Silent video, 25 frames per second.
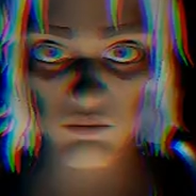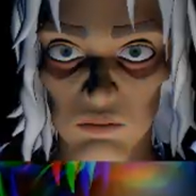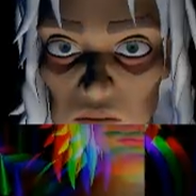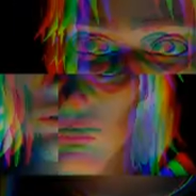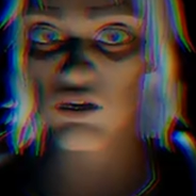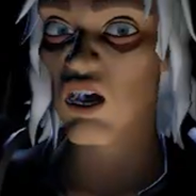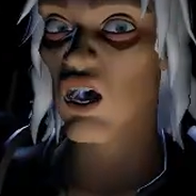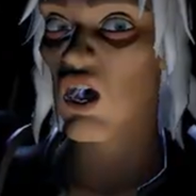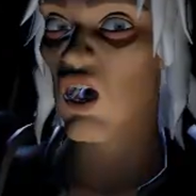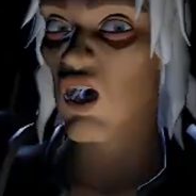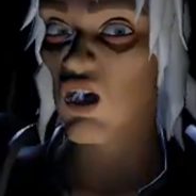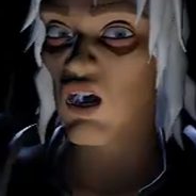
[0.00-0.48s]

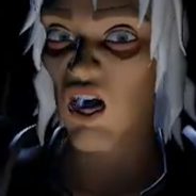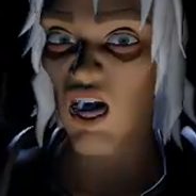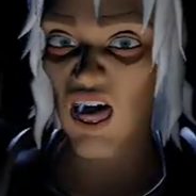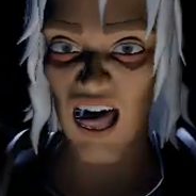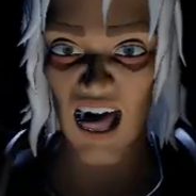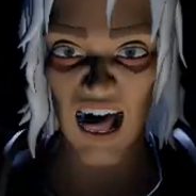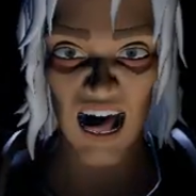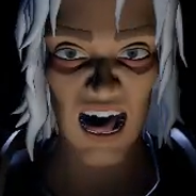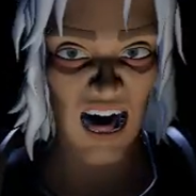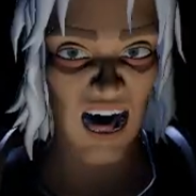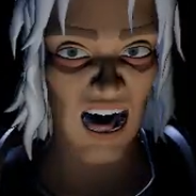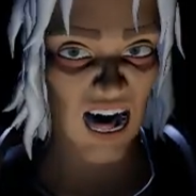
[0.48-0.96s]
Oh,
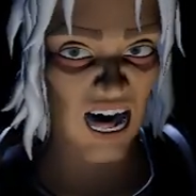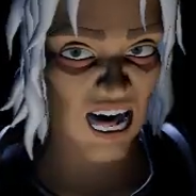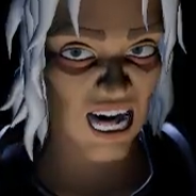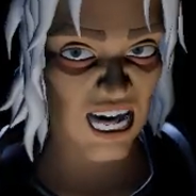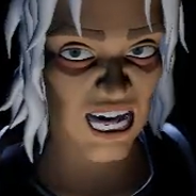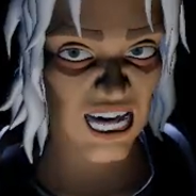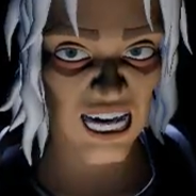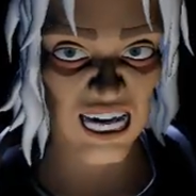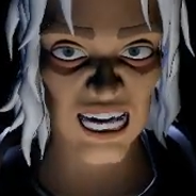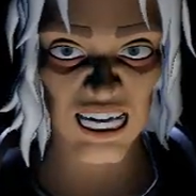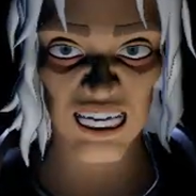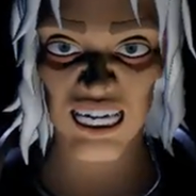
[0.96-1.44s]

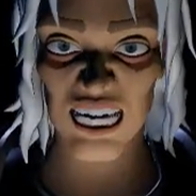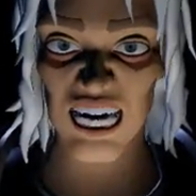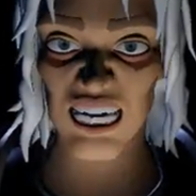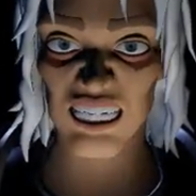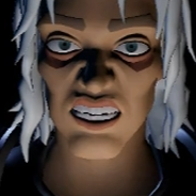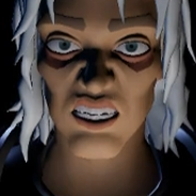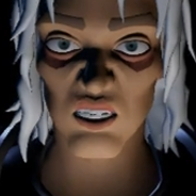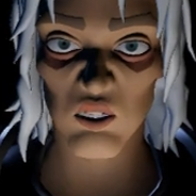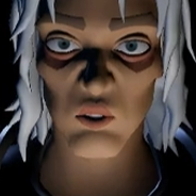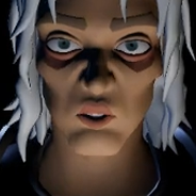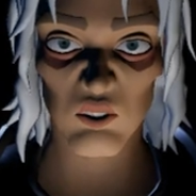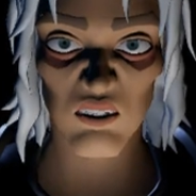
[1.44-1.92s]

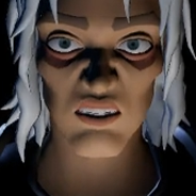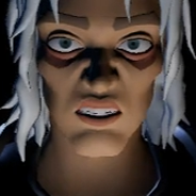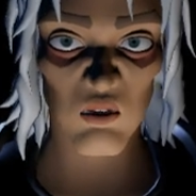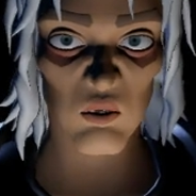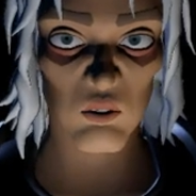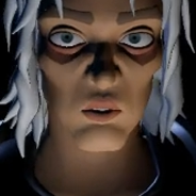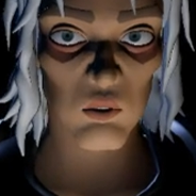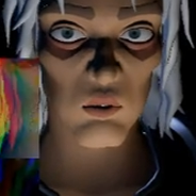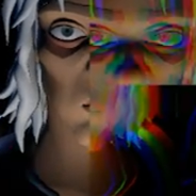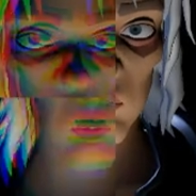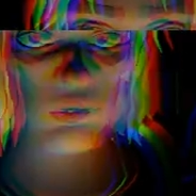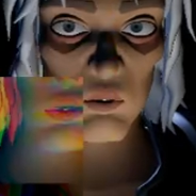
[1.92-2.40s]
that's your
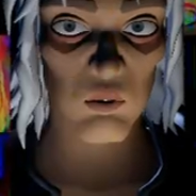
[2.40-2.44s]
solution.